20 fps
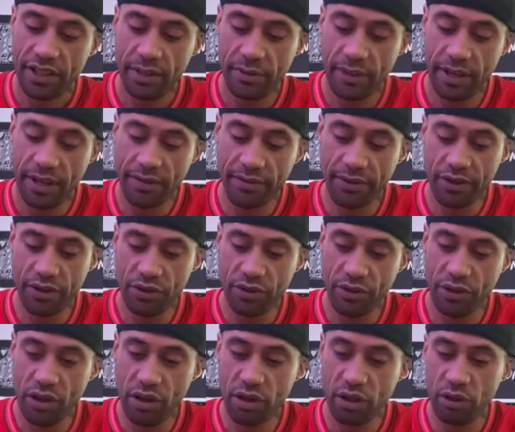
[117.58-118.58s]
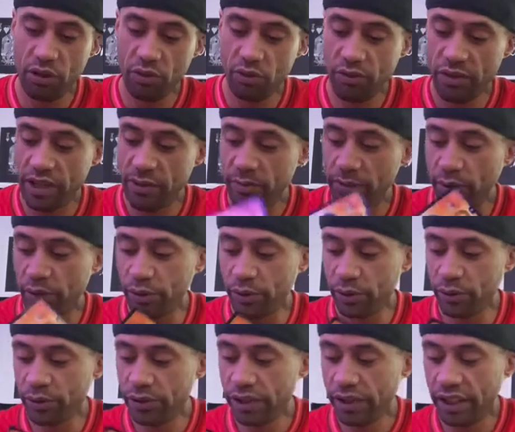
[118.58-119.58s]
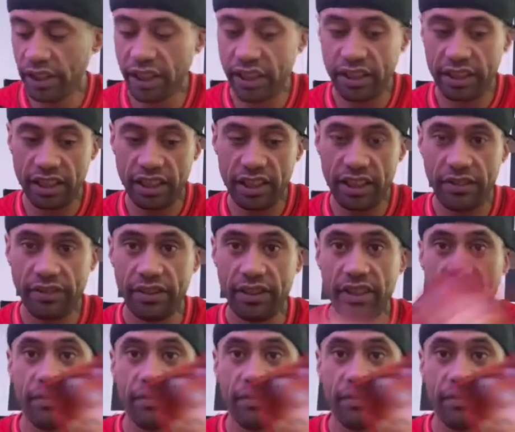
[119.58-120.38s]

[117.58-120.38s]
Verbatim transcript: we have control, rebuild, and giving and